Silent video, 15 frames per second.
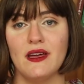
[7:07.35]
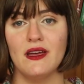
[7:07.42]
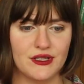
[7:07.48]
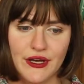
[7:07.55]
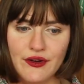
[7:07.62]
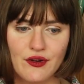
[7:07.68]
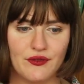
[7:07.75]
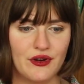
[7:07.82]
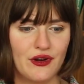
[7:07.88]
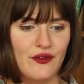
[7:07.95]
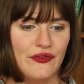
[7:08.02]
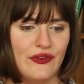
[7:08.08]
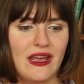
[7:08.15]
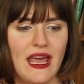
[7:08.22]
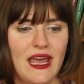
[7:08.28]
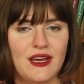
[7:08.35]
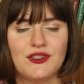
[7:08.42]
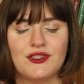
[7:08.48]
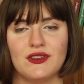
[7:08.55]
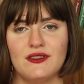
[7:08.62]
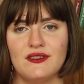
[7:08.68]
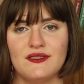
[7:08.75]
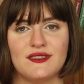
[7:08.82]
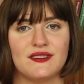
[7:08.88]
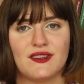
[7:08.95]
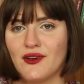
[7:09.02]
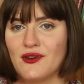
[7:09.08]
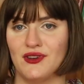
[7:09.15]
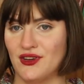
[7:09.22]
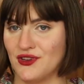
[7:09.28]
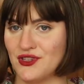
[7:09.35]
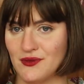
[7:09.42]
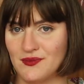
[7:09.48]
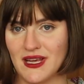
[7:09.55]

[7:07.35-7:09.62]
turn on notifications so YouTube